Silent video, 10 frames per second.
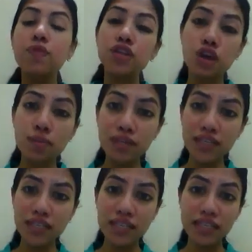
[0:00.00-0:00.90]

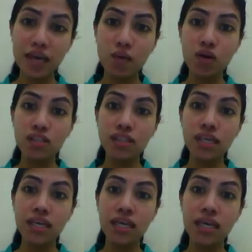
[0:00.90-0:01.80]
Predominantly there was
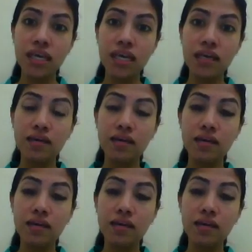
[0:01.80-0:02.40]
a